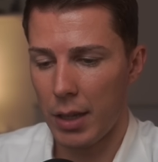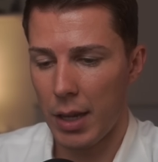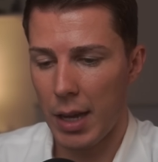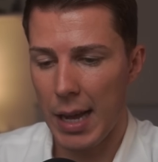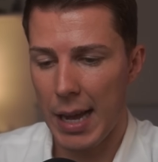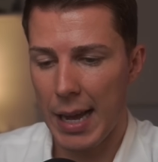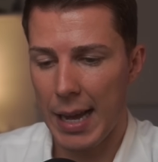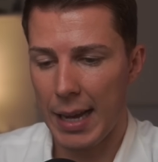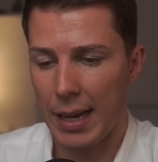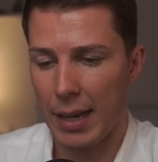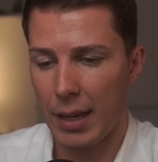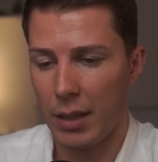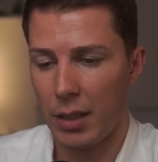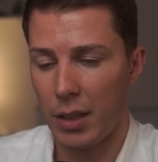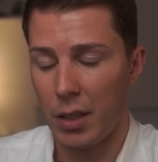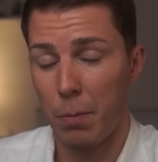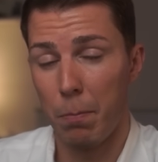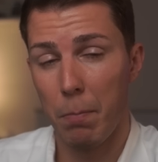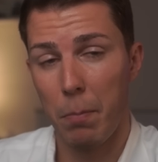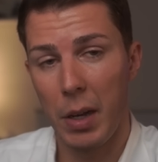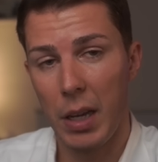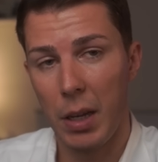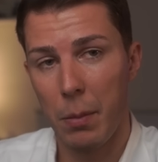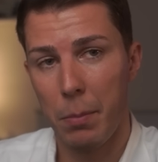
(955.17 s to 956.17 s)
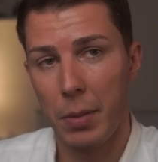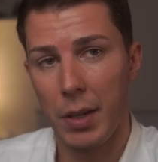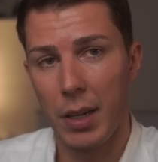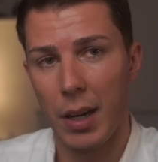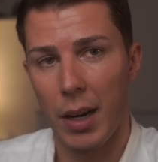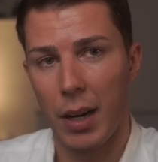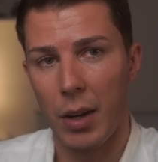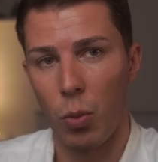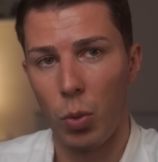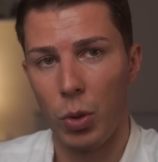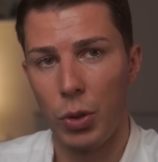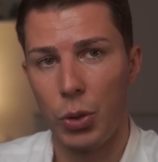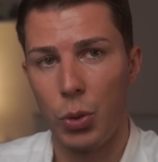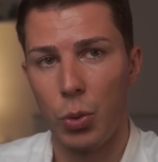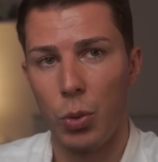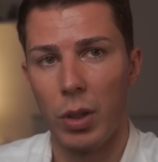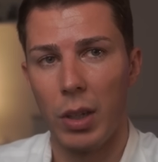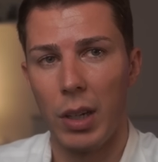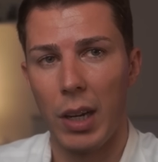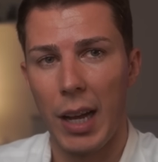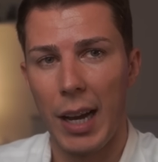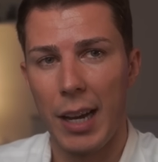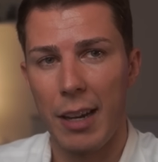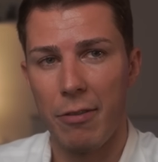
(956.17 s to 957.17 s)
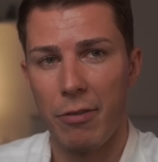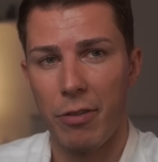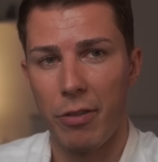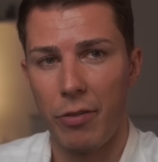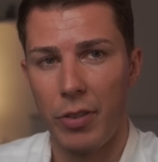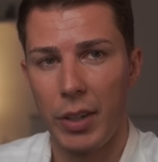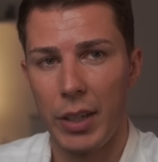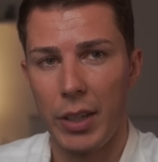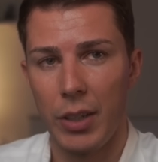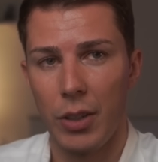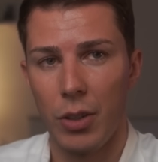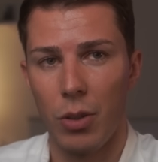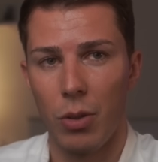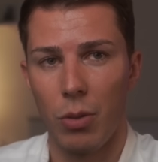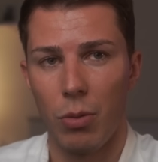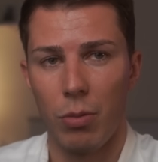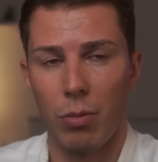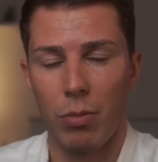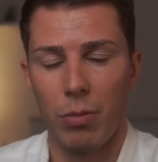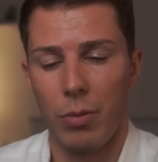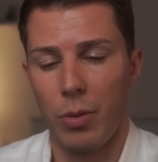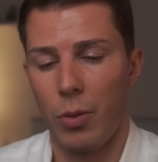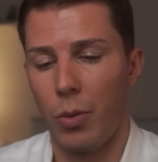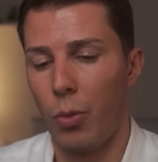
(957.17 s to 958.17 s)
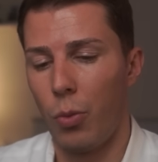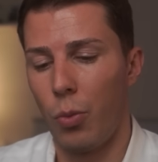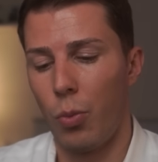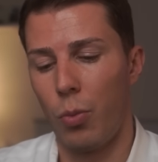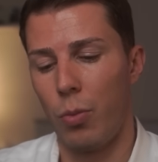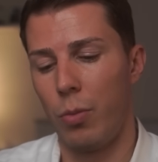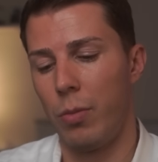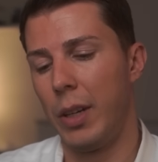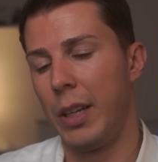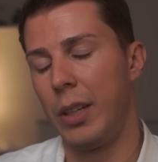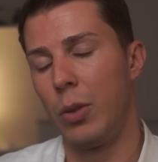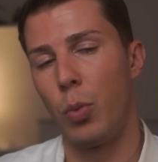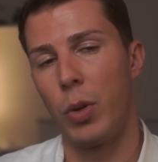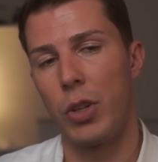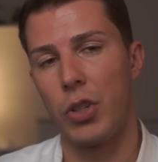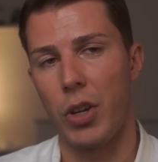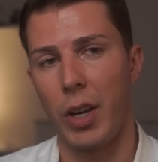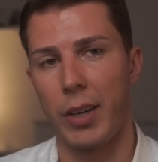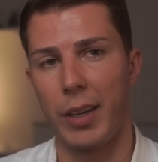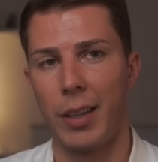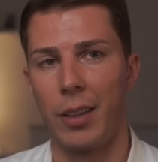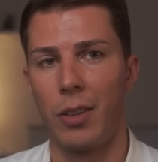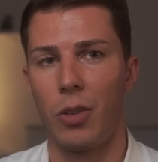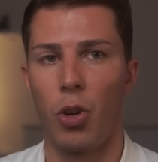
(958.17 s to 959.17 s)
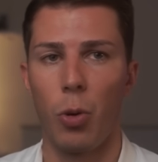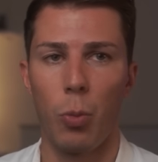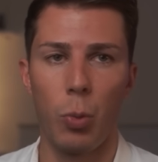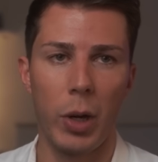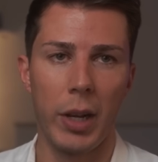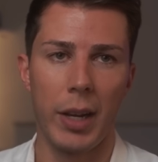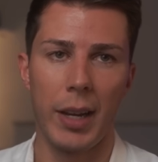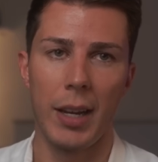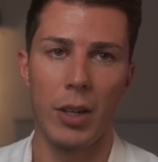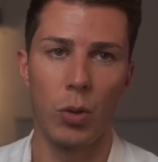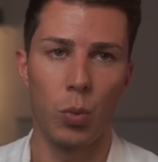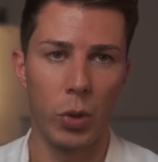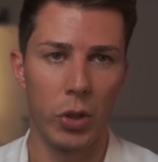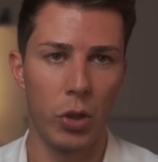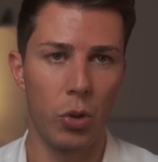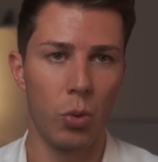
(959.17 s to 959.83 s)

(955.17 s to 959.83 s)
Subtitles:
and maybe I will do a live video in which I can communicate with you